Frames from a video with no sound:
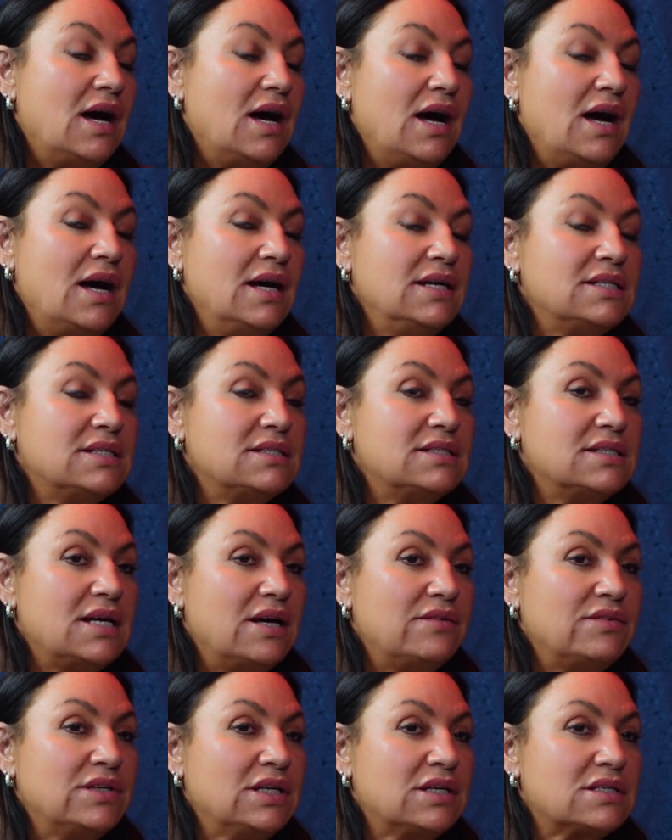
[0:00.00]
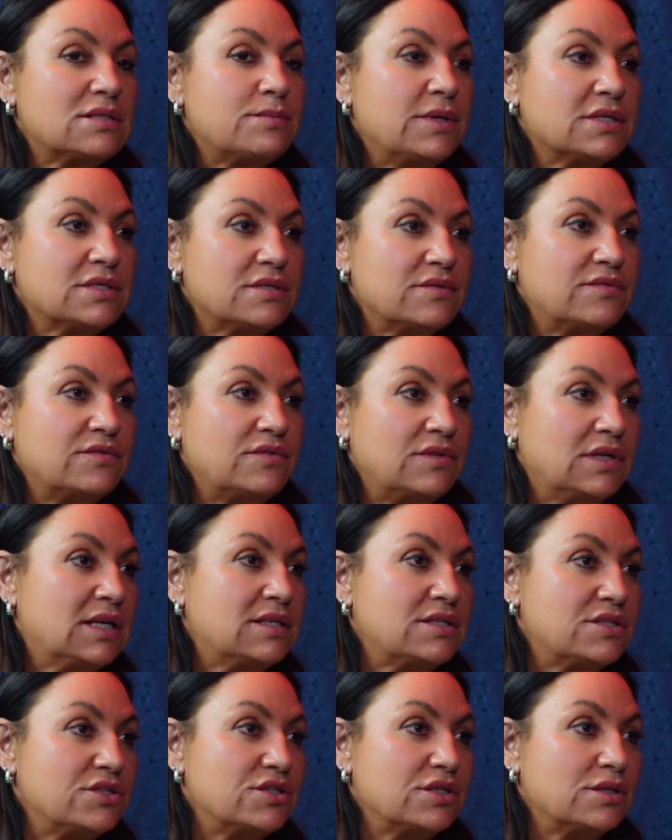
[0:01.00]
I didn't have any experience of a
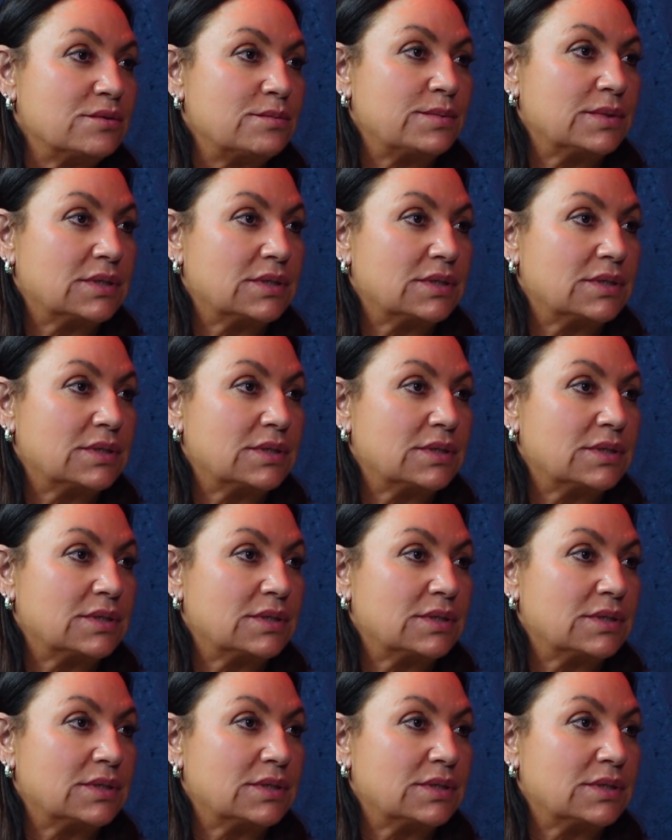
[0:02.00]
relationship,